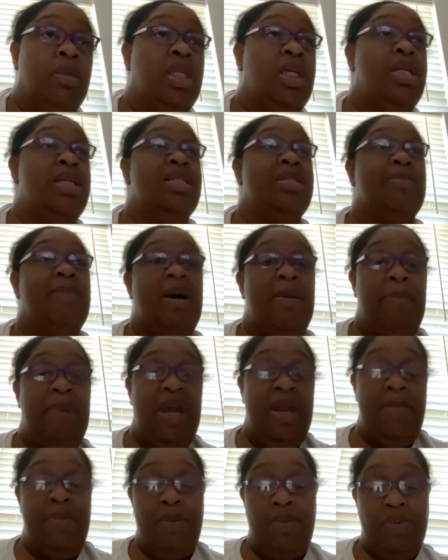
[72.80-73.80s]
because my
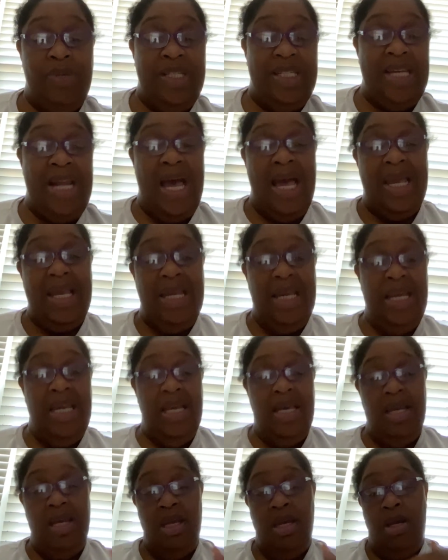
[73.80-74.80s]
paper was not
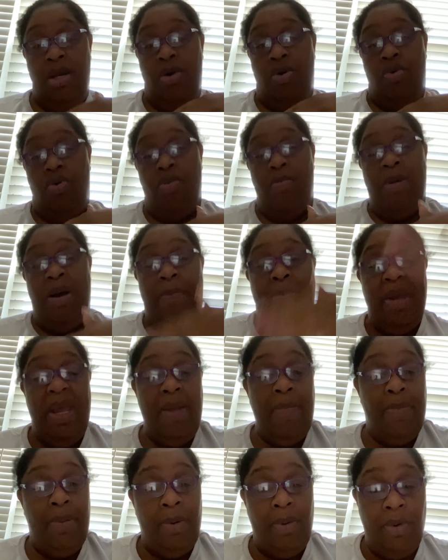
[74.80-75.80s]
in, or my
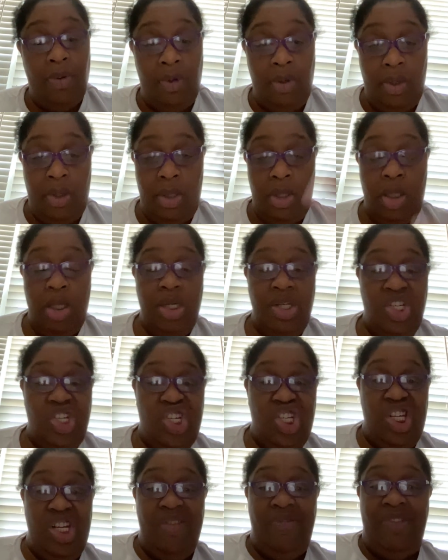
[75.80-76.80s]
paper
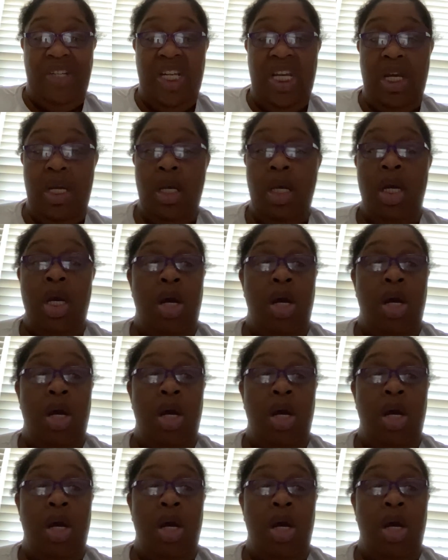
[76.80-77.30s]
shifted,